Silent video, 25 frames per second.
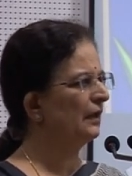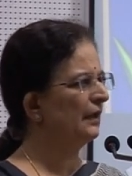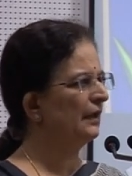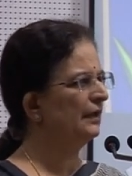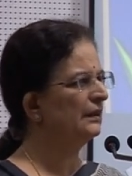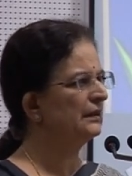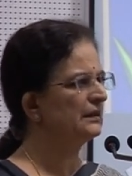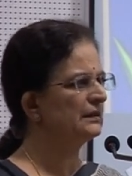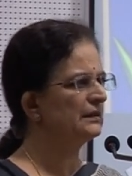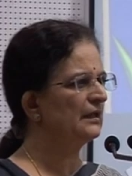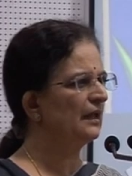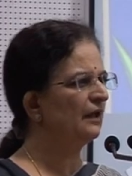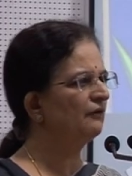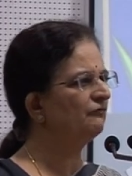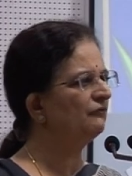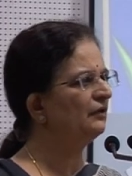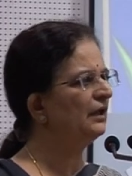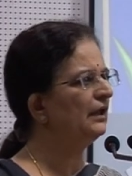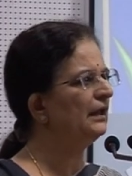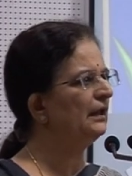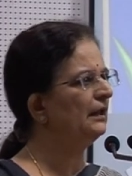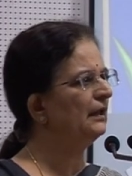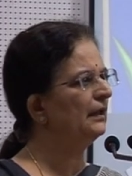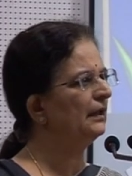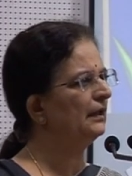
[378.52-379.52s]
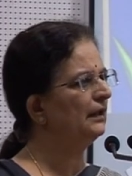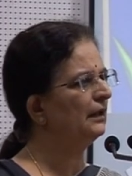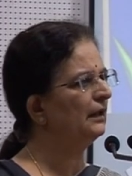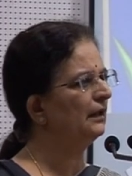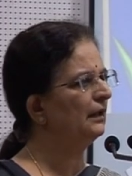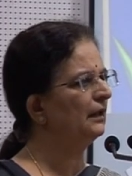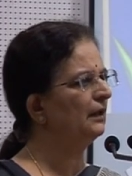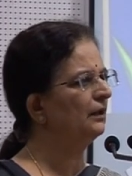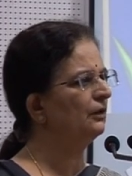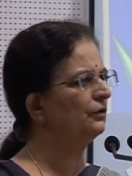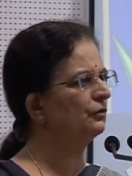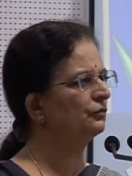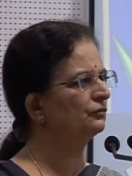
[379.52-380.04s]
it is heavily
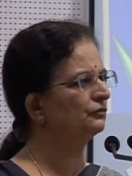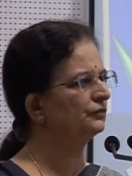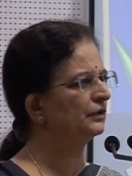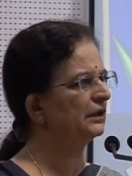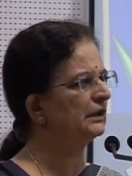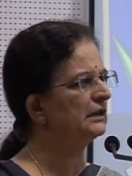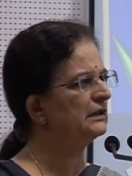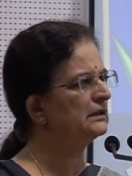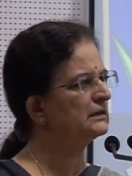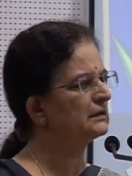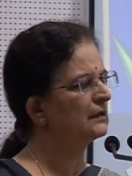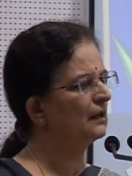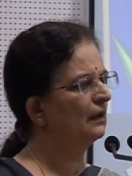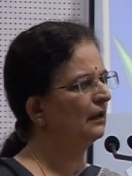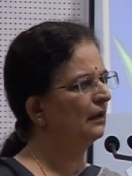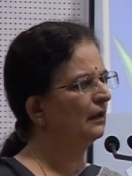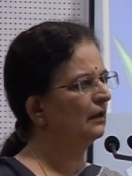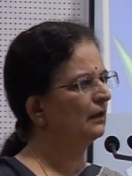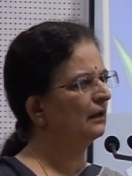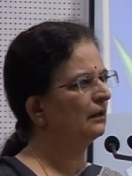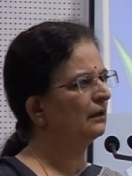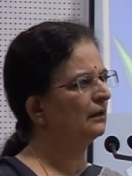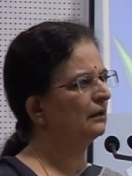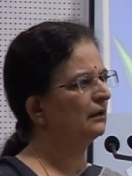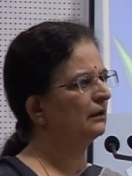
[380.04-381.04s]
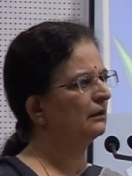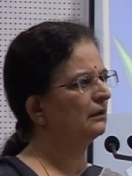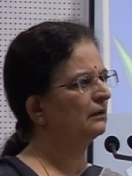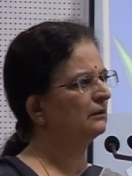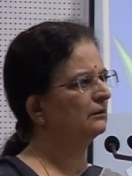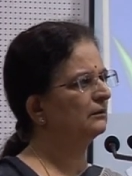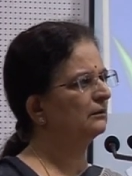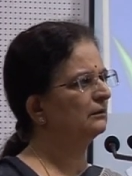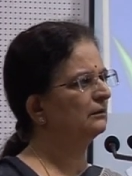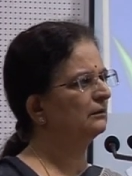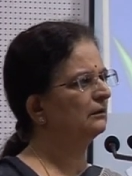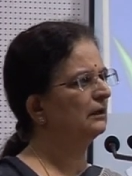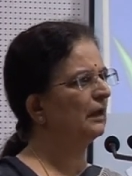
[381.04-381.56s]
leaning towards
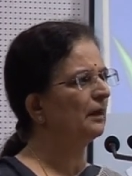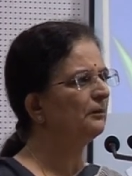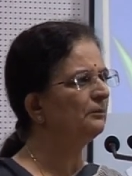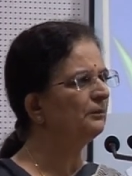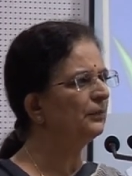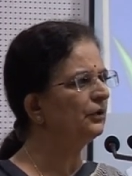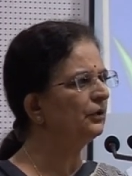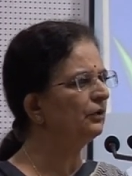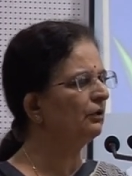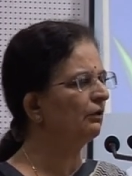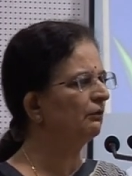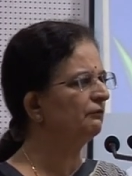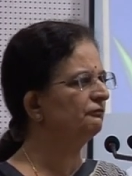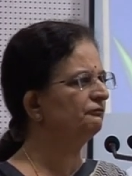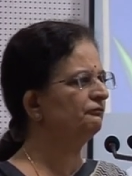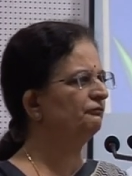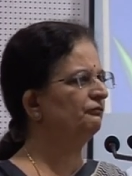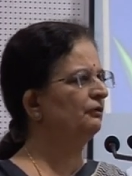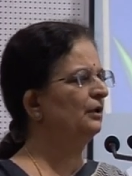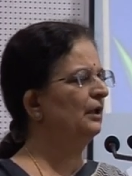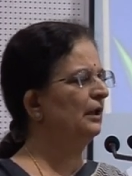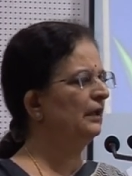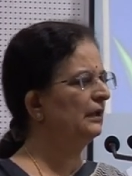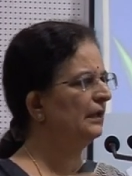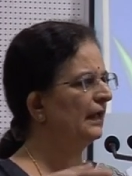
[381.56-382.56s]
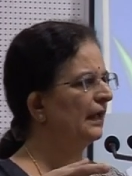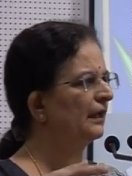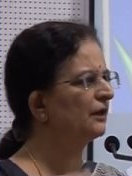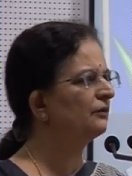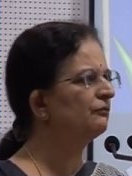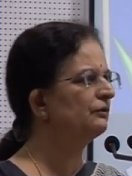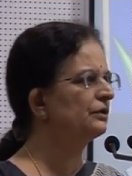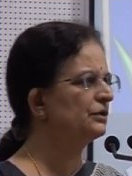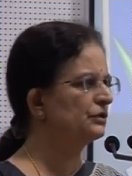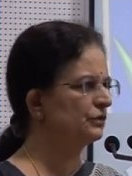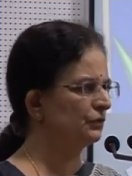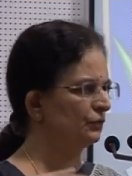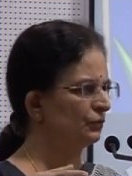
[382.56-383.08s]
number of
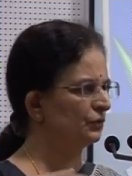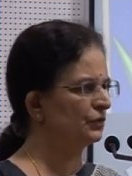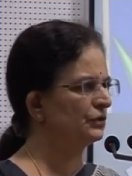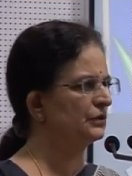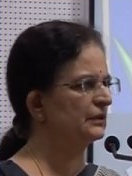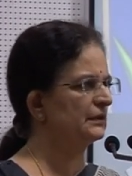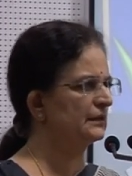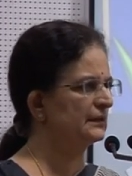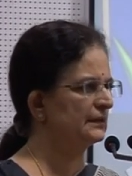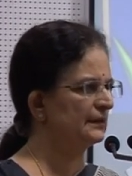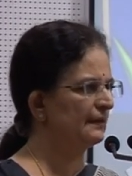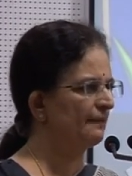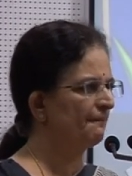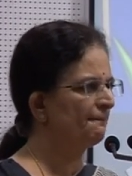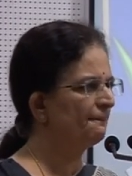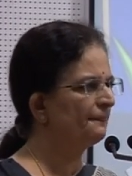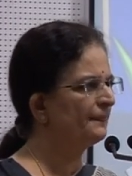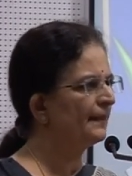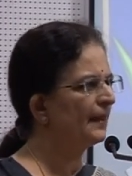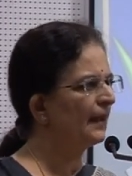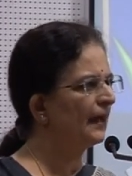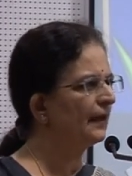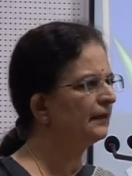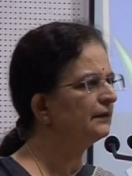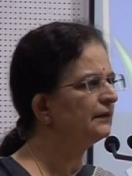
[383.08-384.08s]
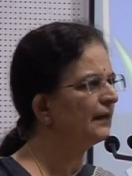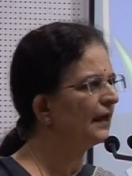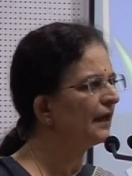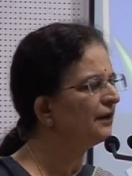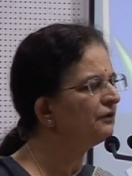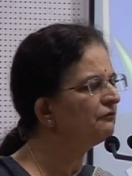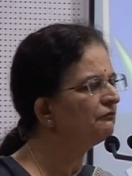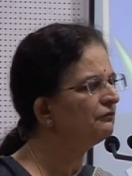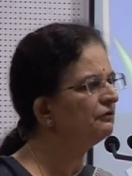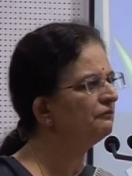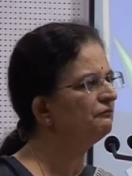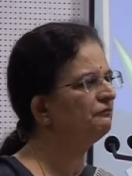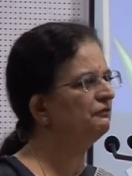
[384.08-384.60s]
language courses, and that
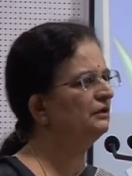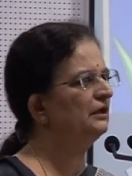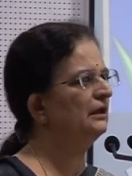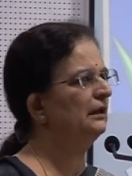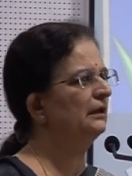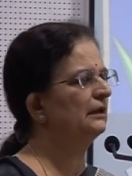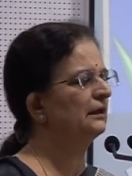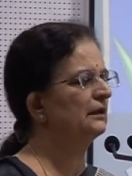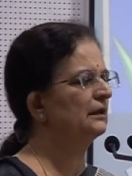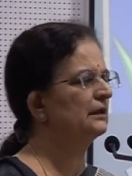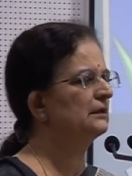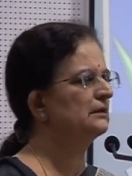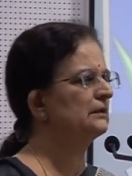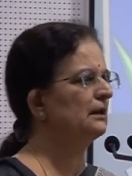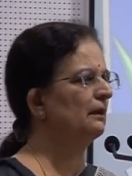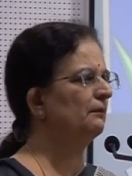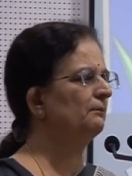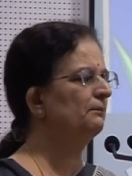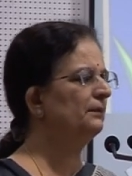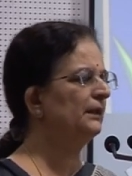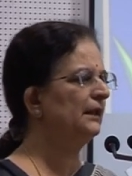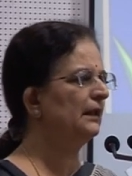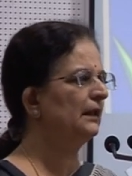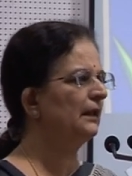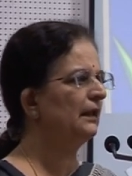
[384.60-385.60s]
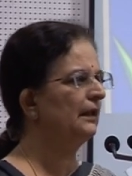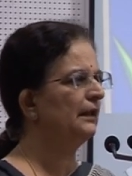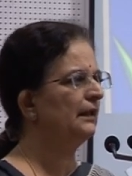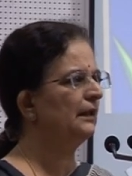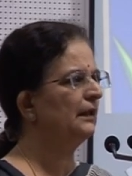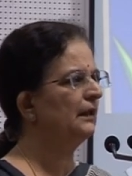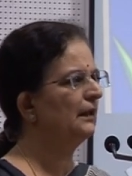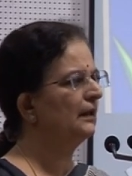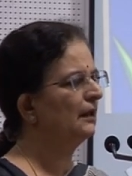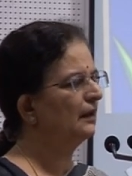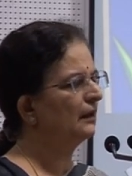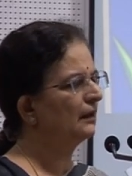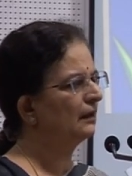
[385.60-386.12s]
we feel it is
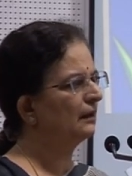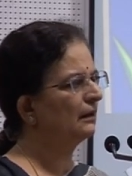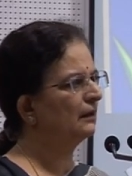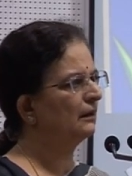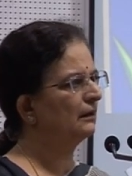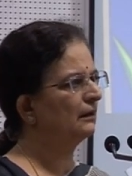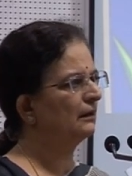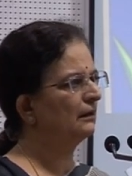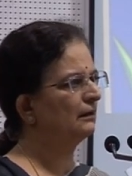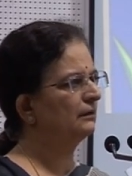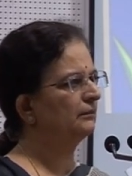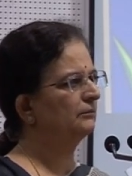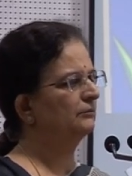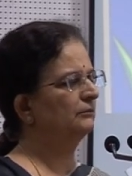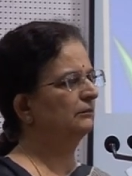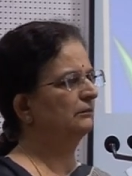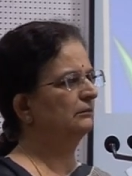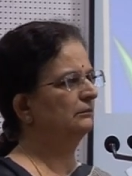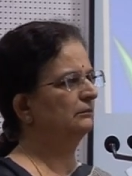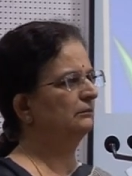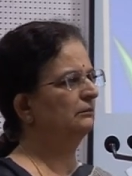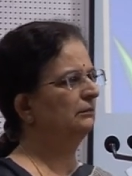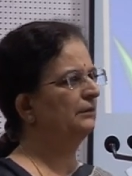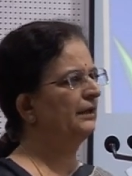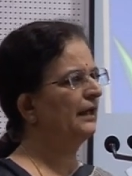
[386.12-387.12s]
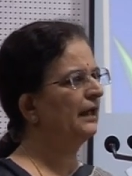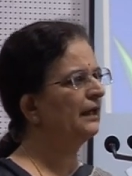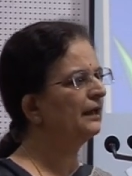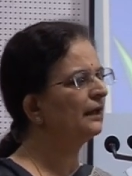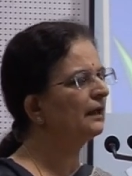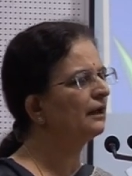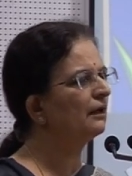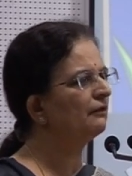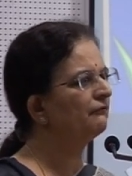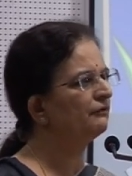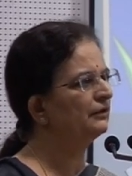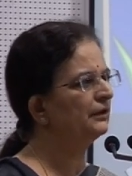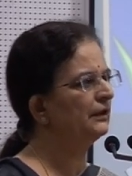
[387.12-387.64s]
completely
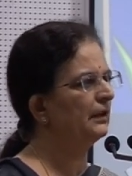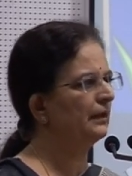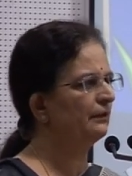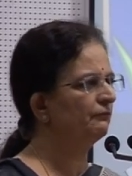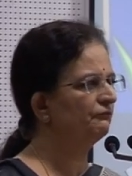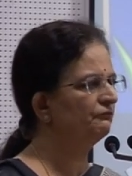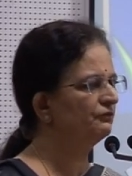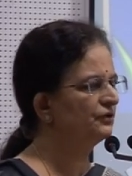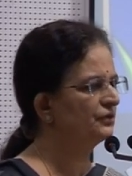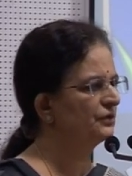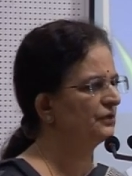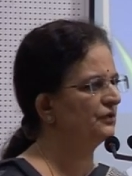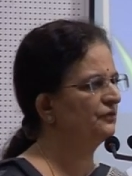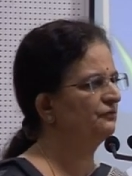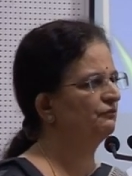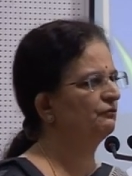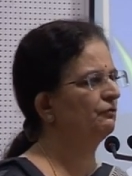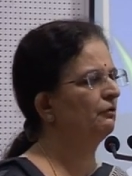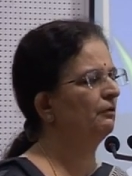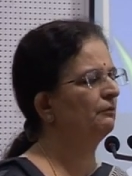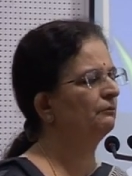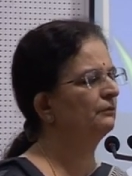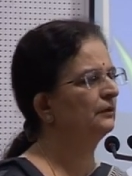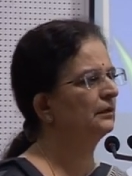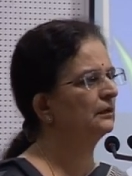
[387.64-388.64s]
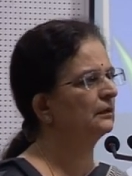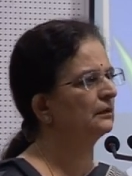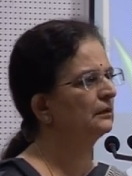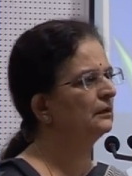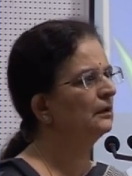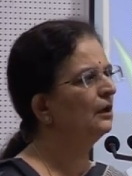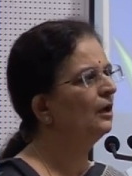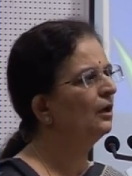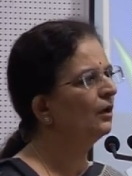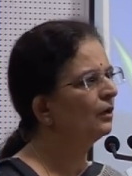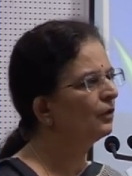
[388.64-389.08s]
taking away the emphasis from the